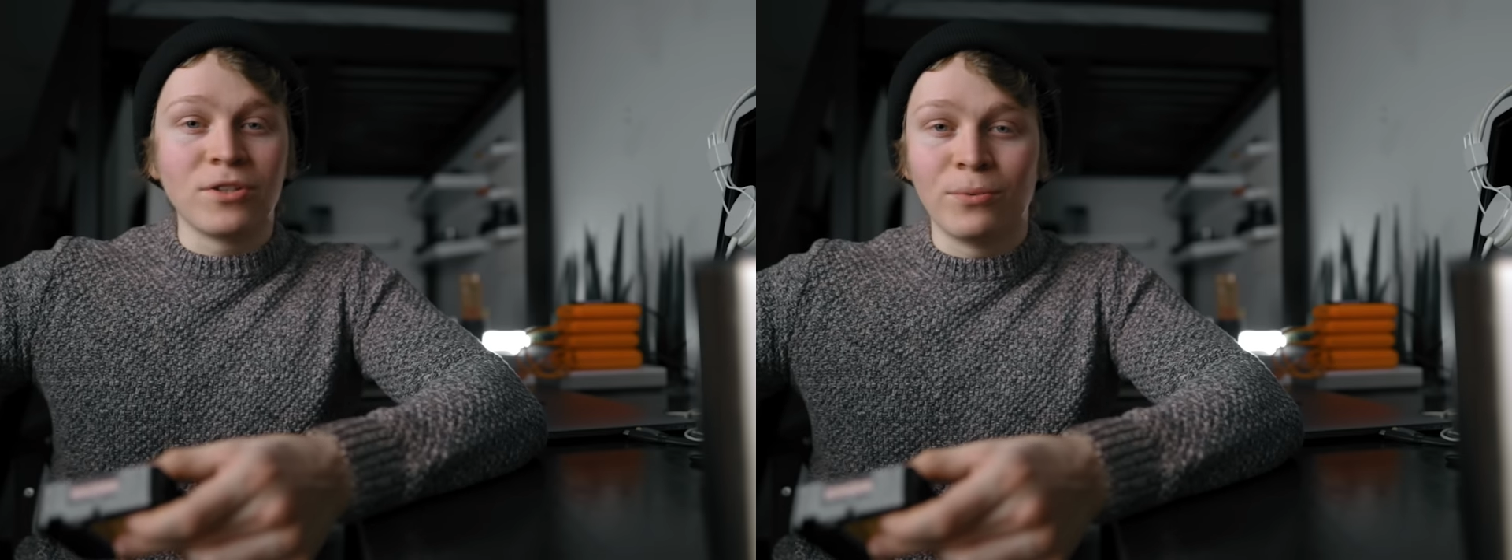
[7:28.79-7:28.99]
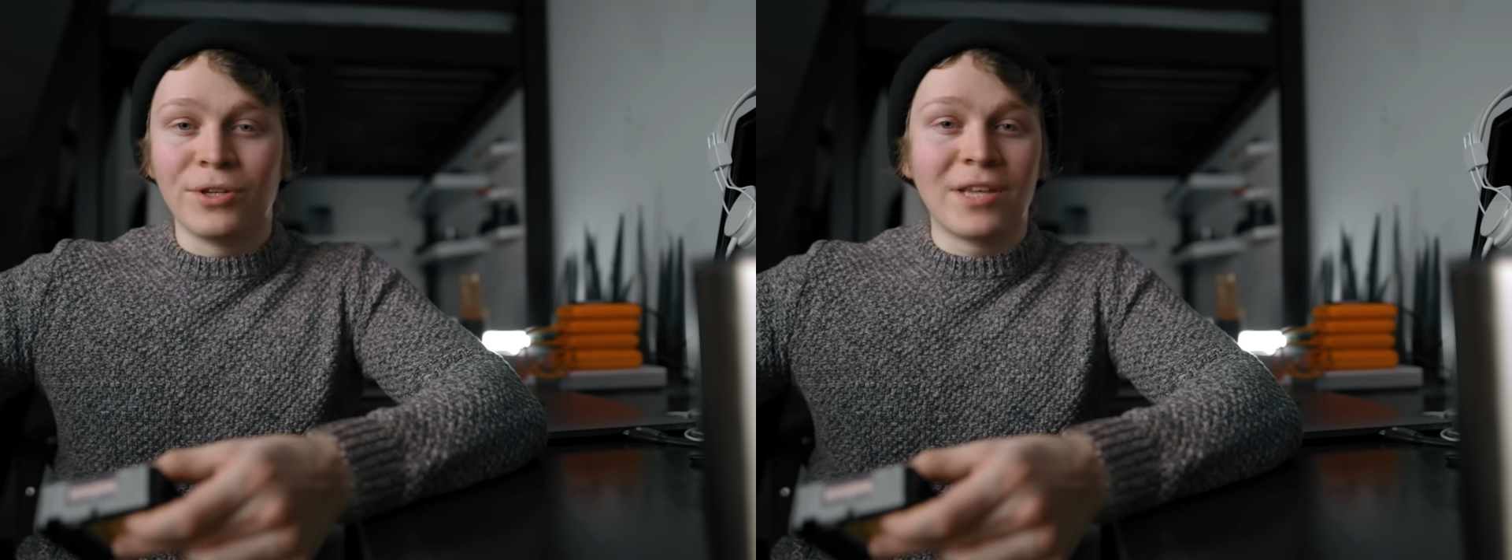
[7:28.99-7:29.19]

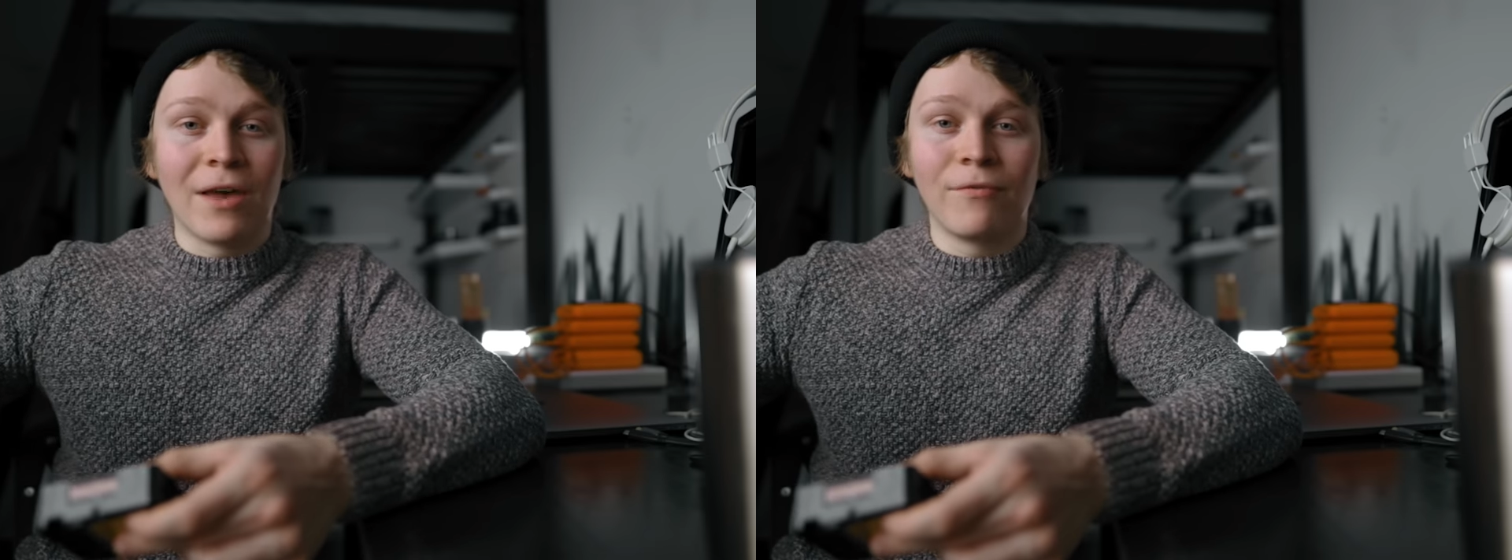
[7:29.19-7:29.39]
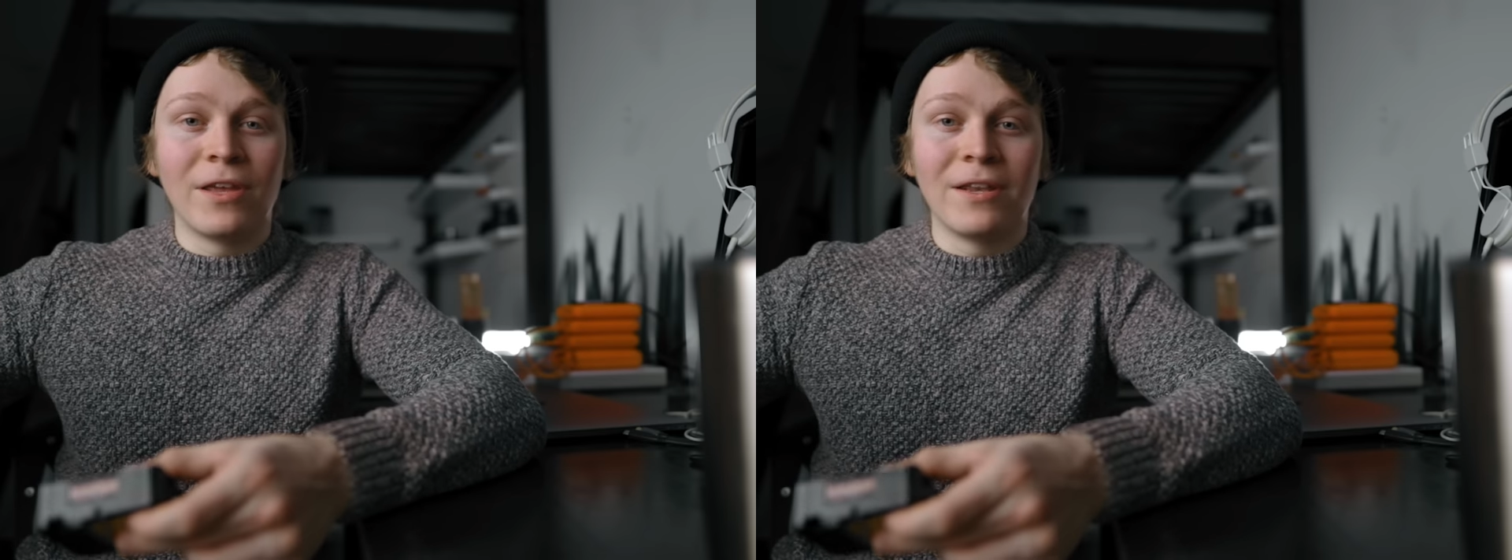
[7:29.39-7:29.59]
to a
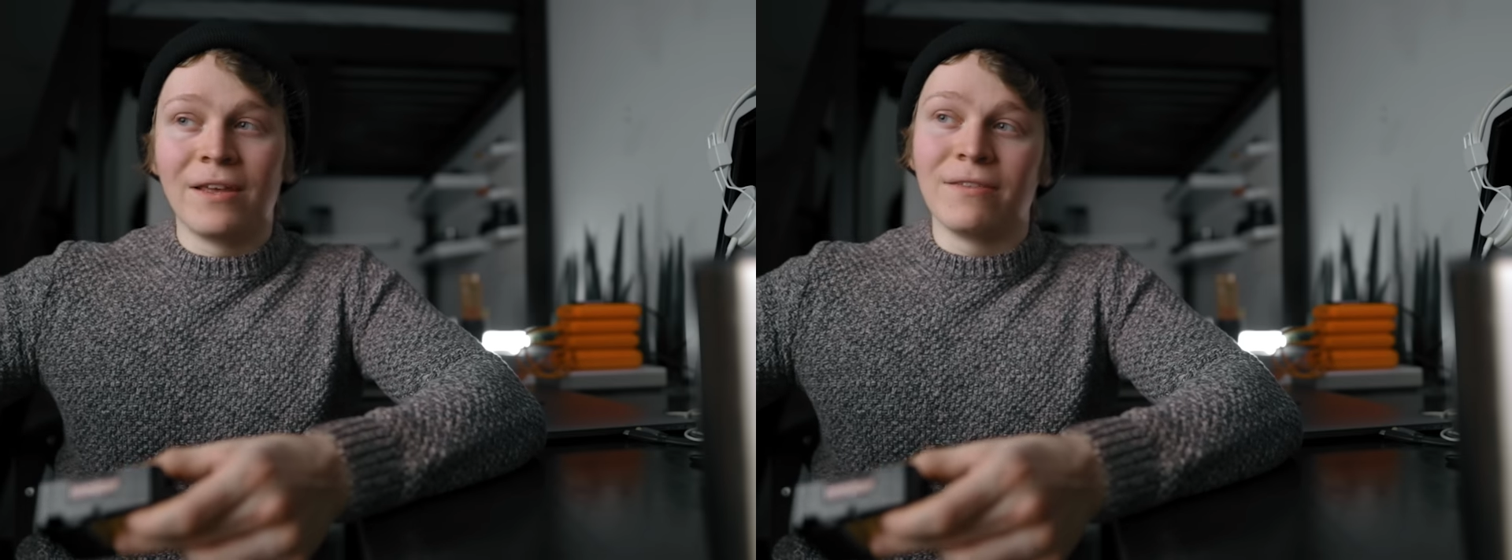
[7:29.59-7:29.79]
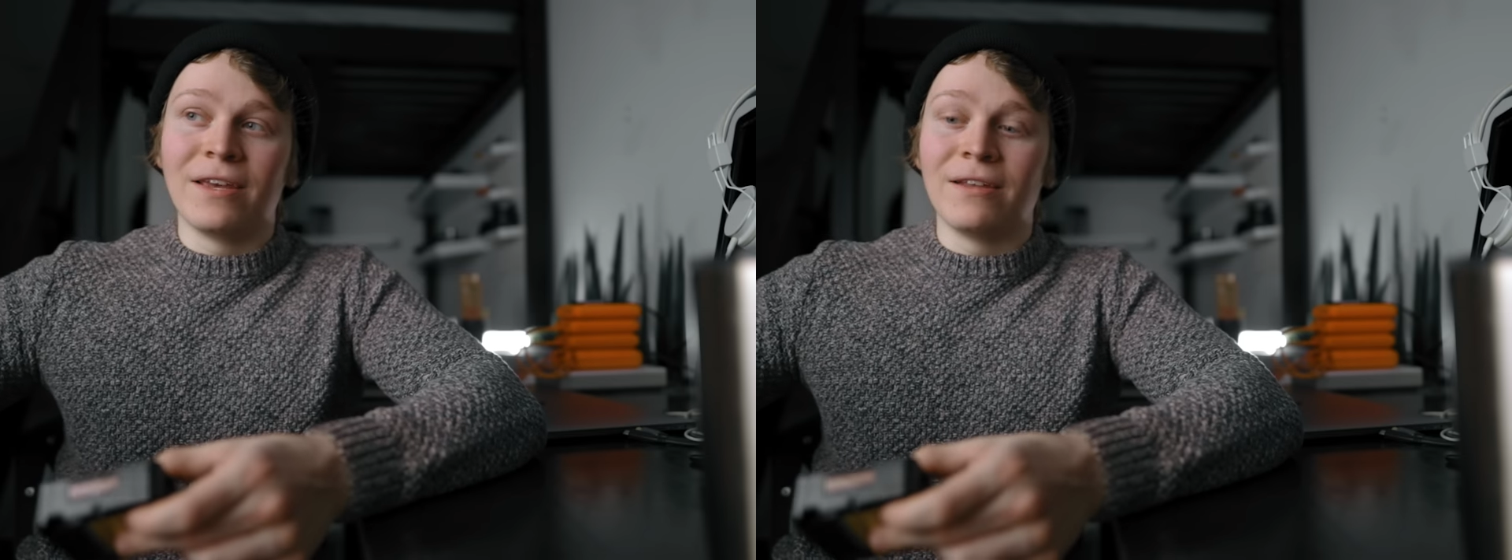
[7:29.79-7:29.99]
7
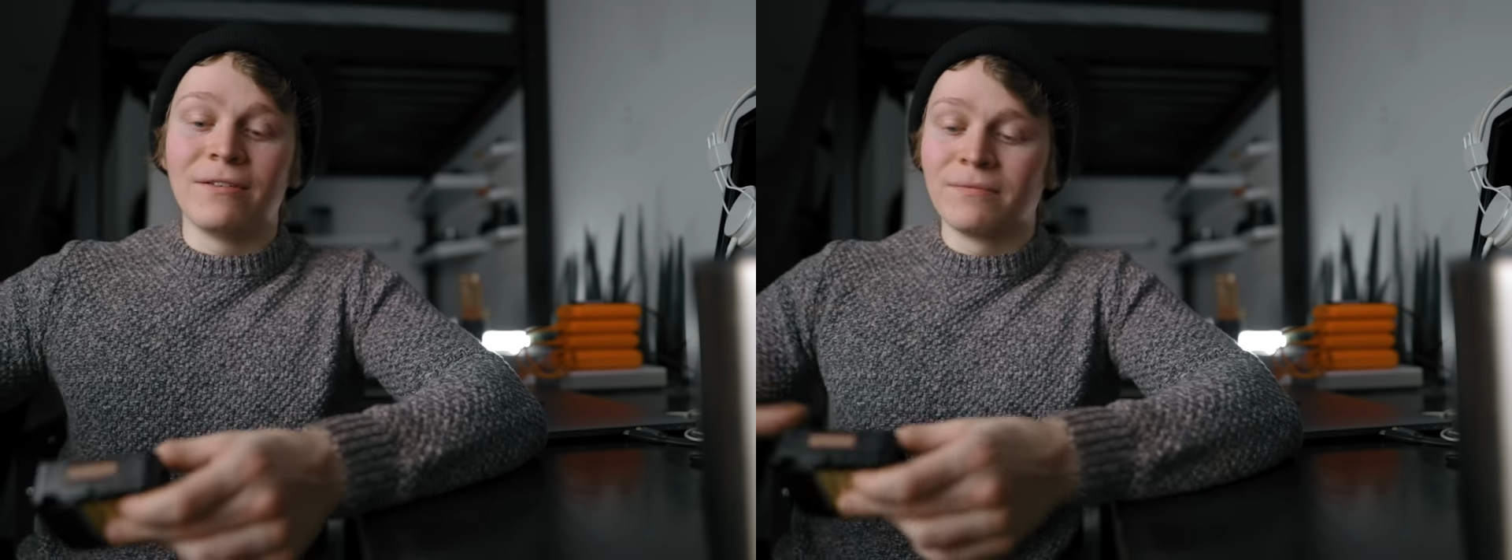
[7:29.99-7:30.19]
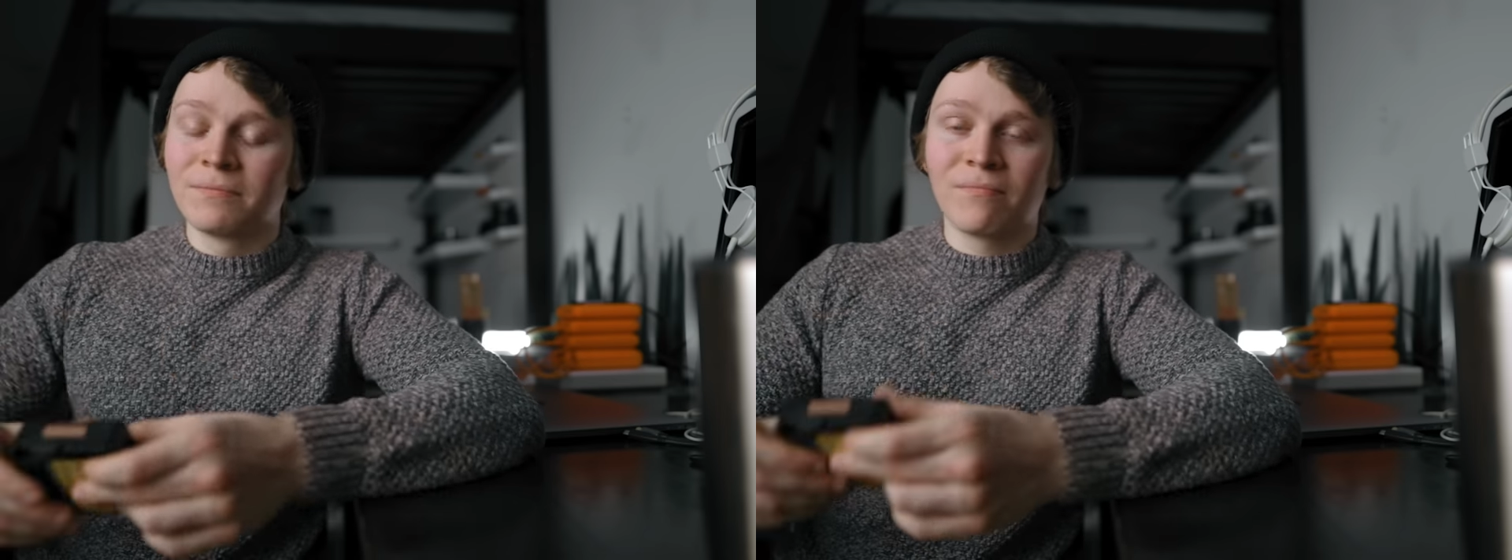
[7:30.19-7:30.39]
and then